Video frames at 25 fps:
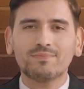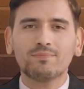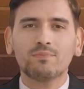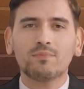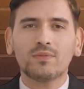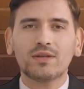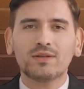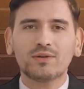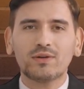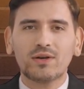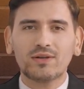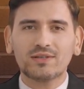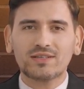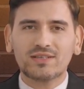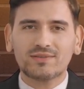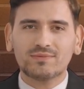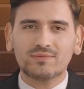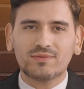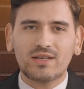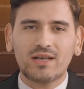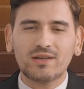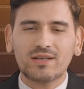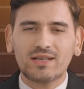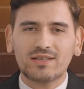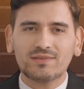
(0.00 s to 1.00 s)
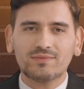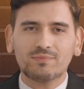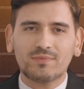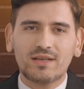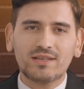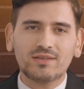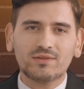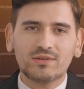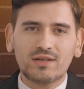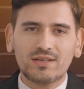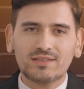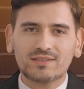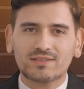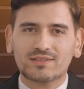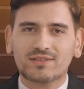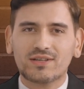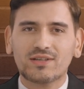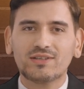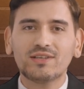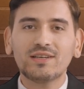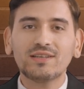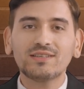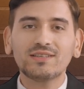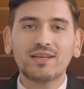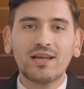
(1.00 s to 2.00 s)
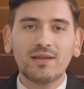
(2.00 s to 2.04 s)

we looked at various metrics such as